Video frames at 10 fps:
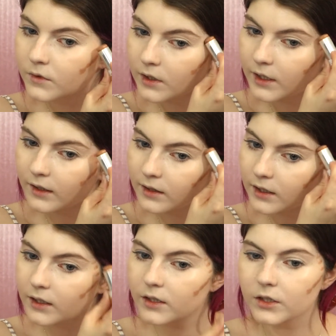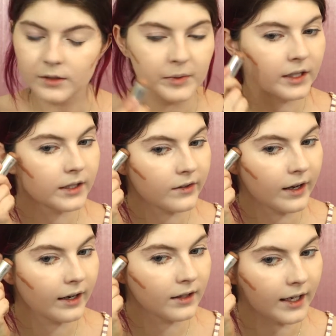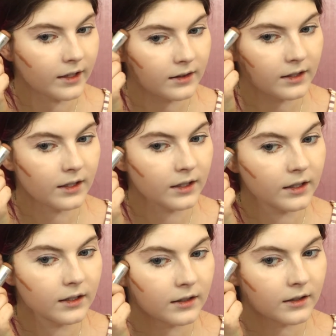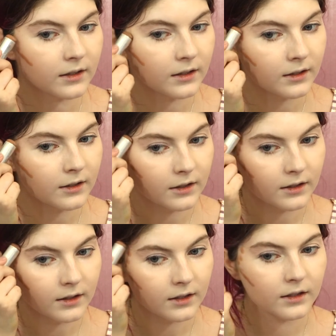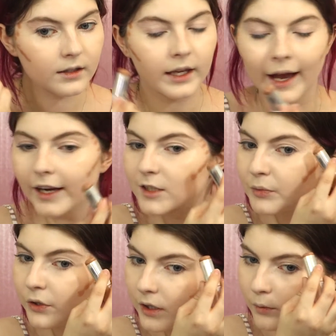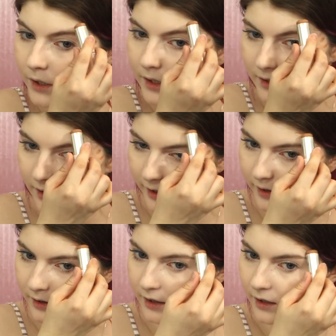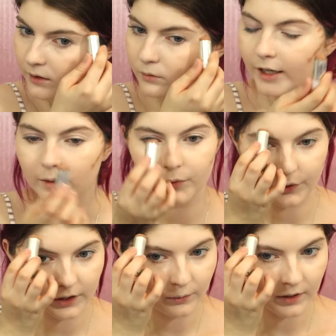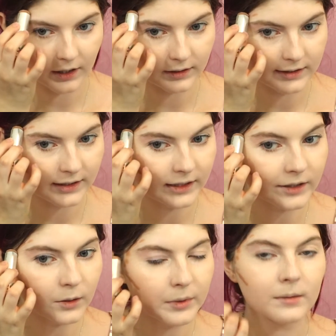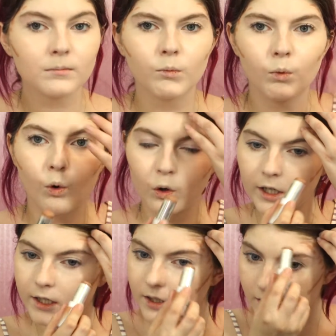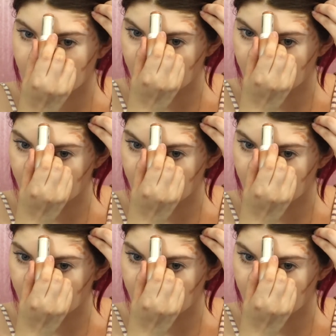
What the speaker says: And I think it's just because I like the Cash Beauty one and the Rare Beauty one a little bit more,